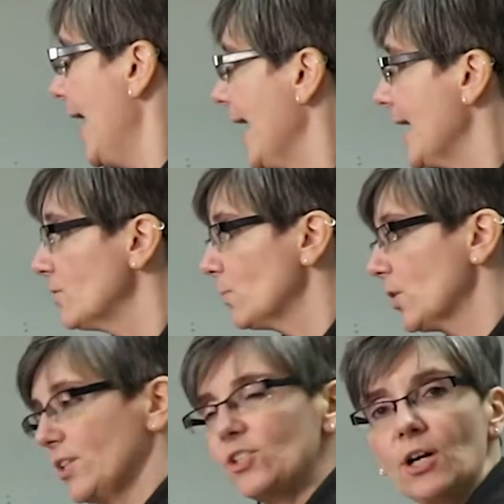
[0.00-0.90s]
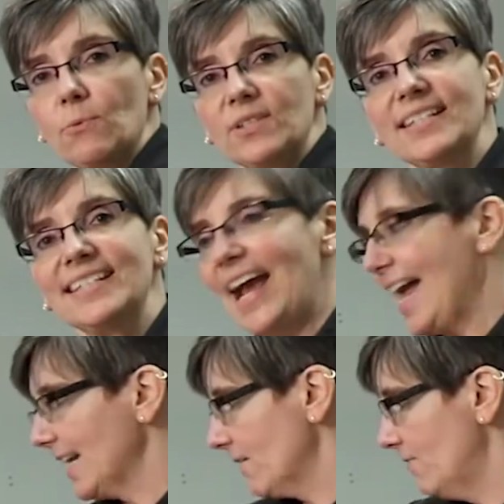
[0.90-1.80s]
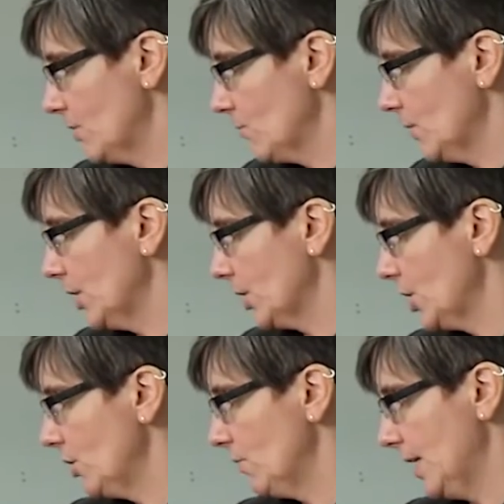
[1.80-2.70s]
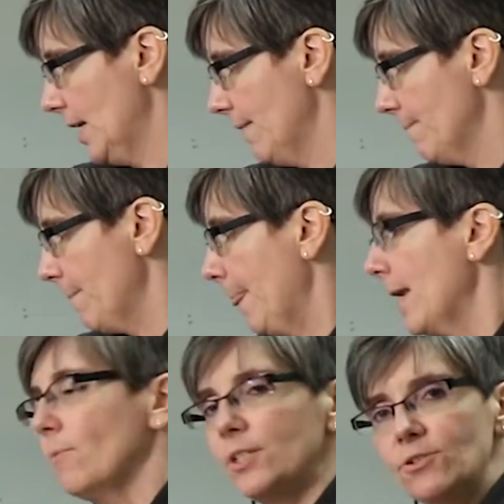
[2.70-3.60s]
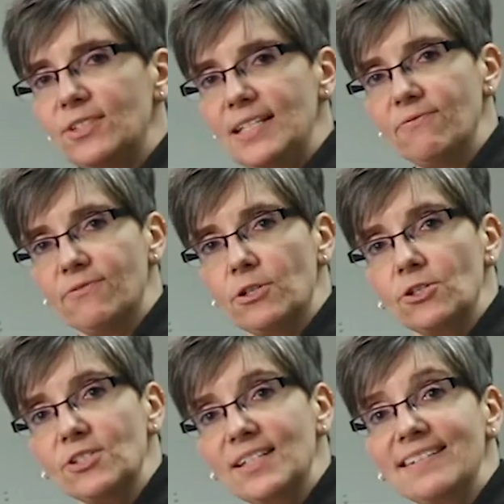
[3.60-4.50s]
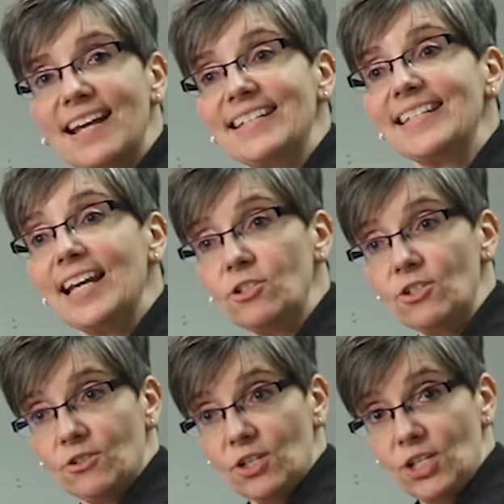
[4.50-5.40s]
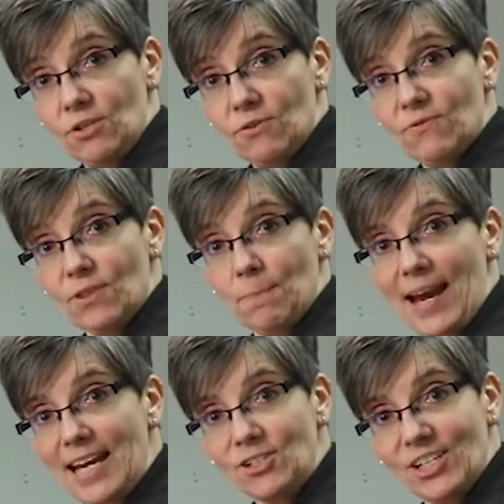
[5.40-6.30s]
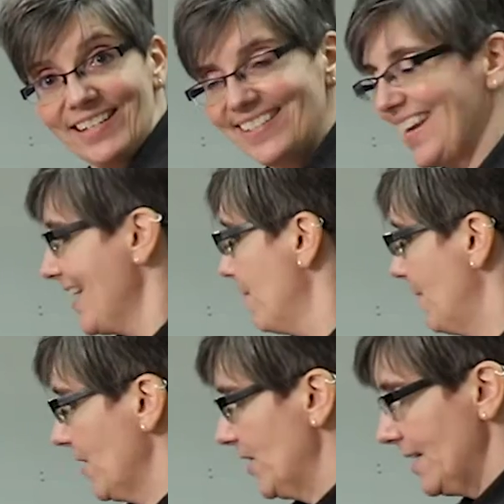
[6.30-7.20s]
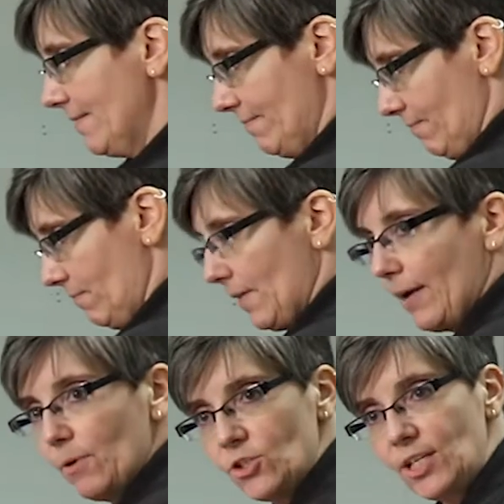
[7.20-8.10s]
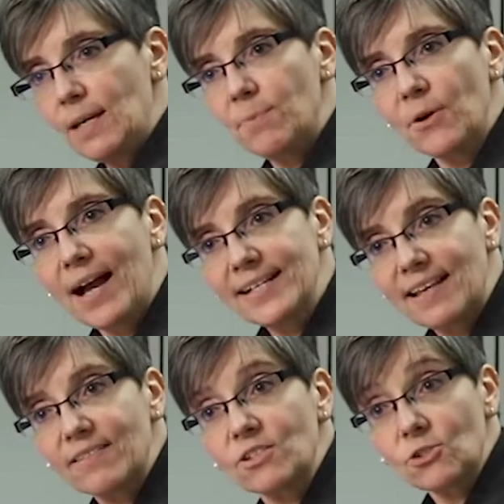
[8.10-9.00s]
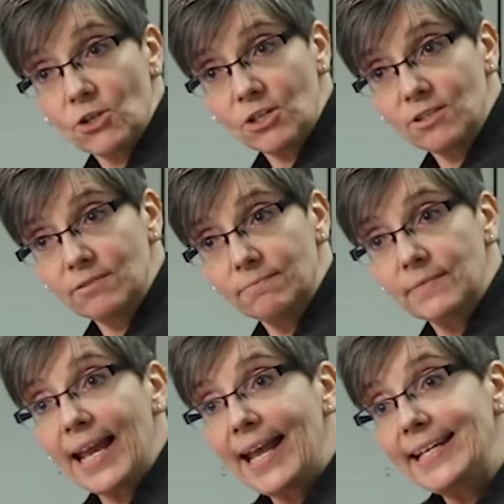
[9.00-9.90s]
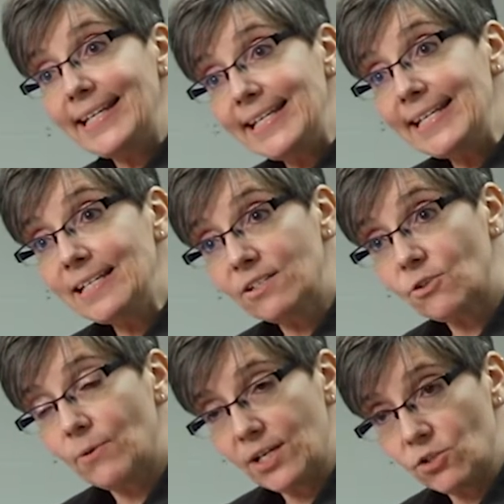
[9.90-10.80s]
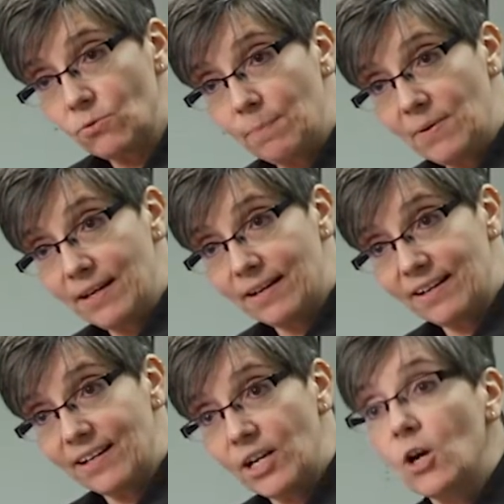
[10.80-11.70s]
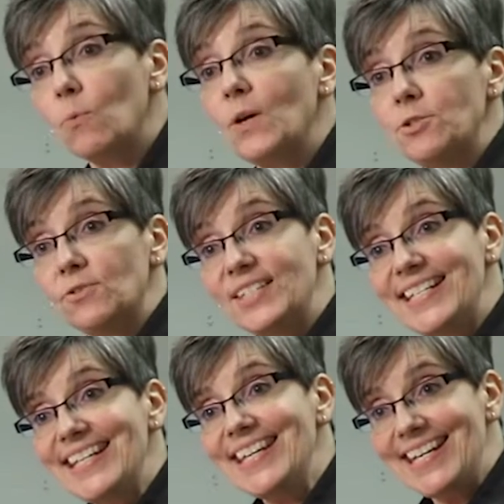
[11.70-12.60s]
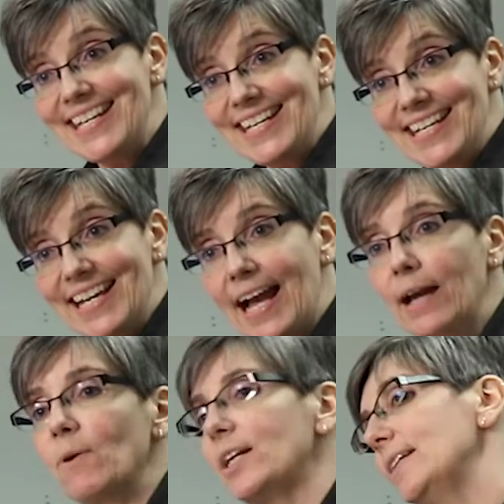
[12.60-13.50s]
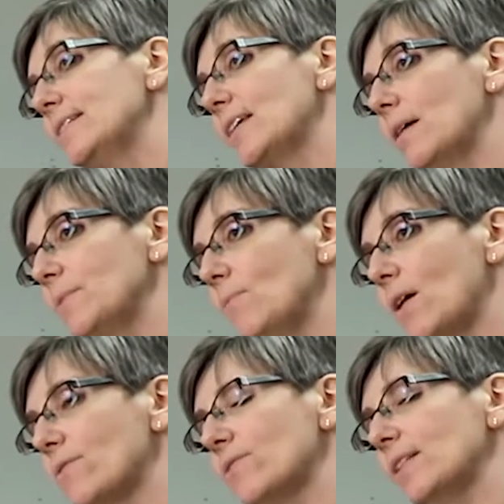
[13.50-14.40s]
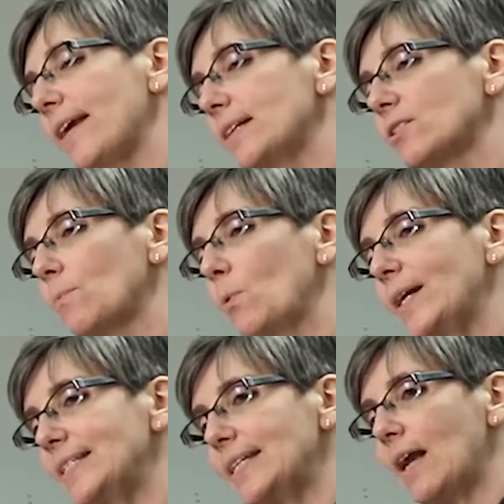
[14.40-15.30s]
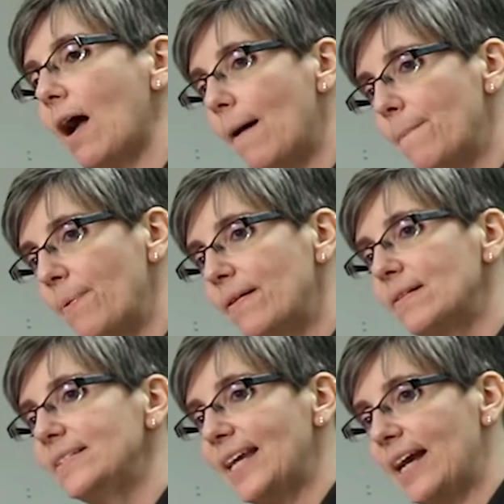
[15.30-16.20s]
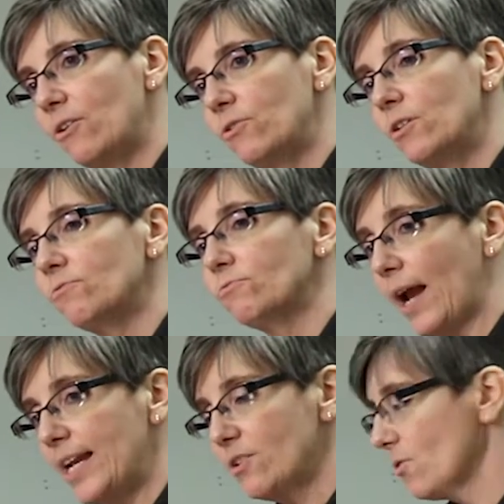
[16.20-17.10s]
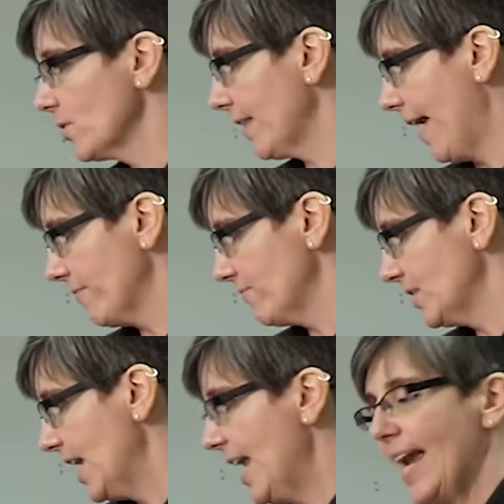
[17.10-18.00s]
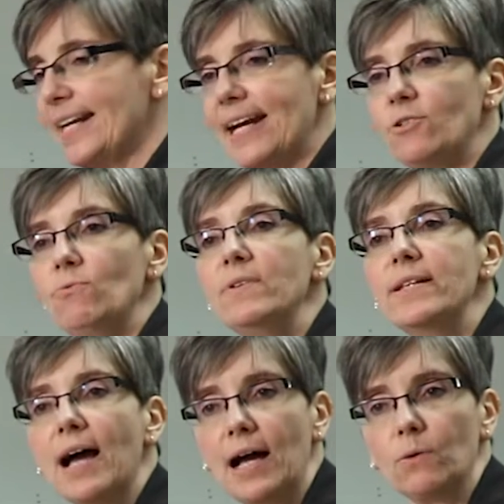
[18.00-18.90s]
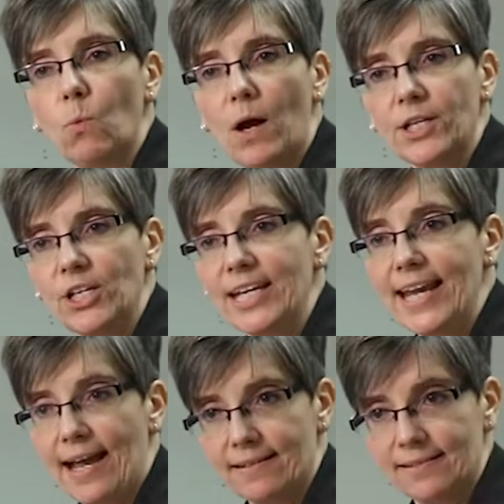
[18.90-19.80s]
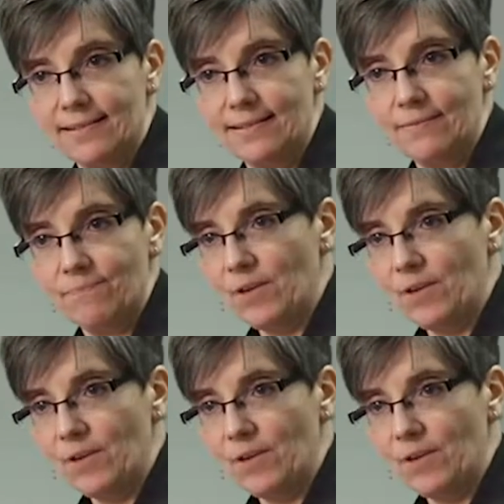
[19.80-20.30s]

And we're going to start with static visual acuity. What you see first is an attentional cue for the patient. Mary, I want you to keep your eyes on the circle. An E is going to appear. When you see the E, I want you to tell me whether the legs are pointing up, down, right, or left, and I do not want you to guess.